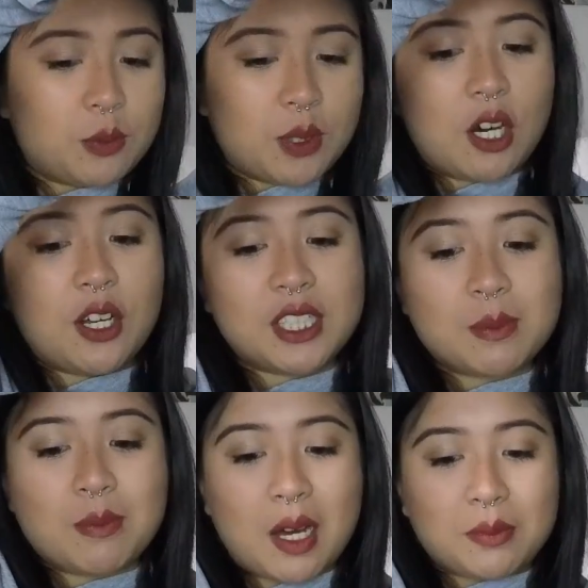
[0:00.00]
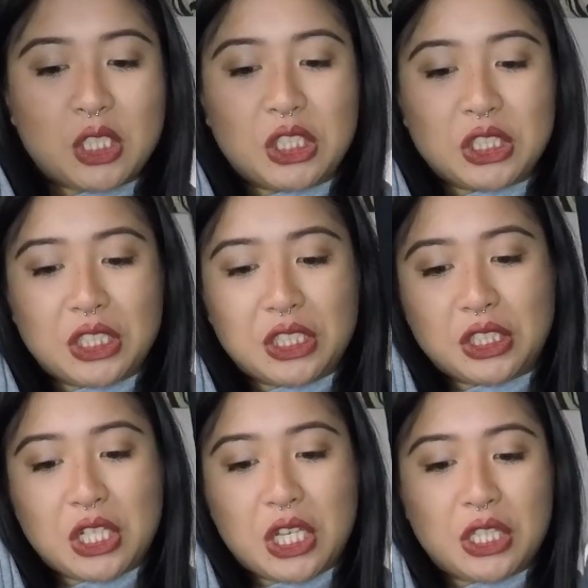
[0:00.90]
We call these mom jeans these
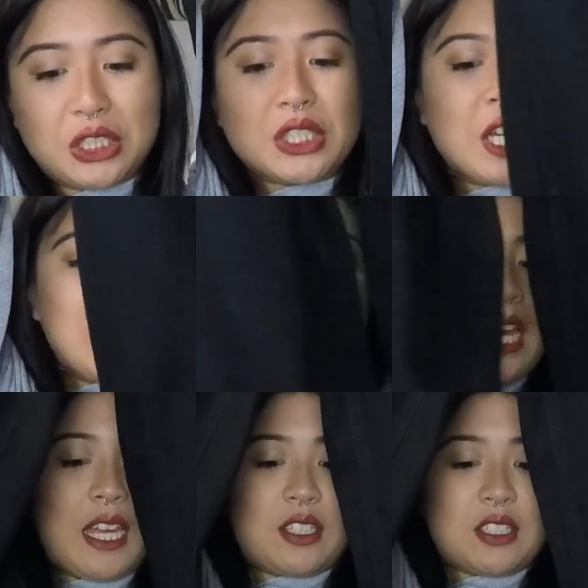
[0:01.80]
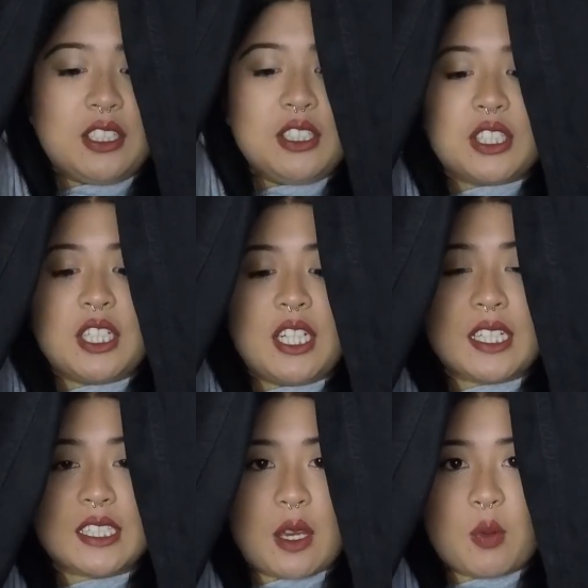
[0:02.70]
days. And they're a little dirty
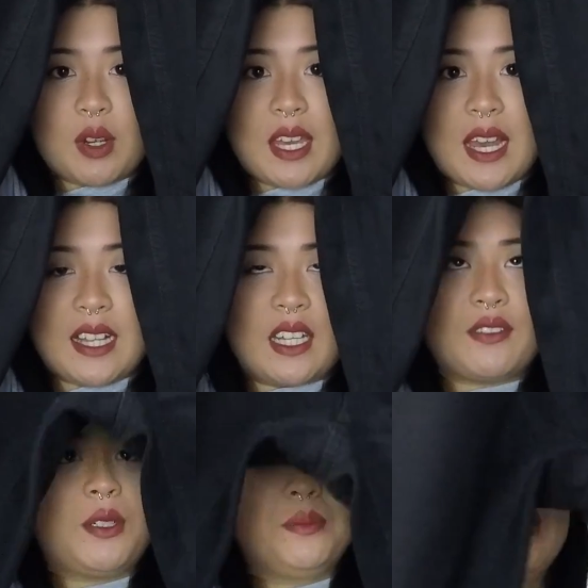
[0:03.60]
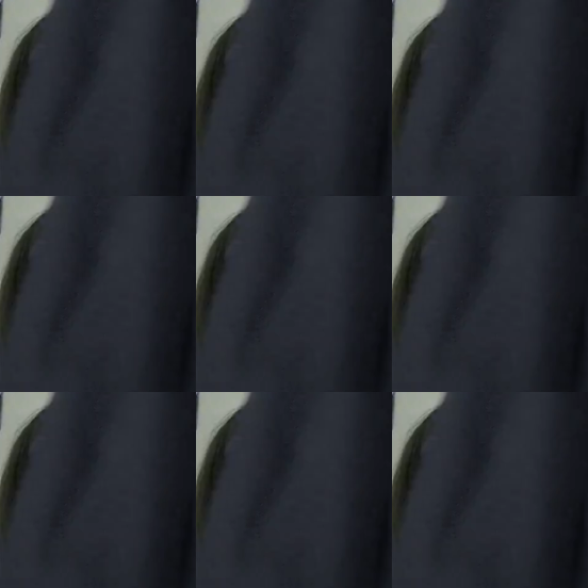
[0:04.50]
because I wore the hell out of them.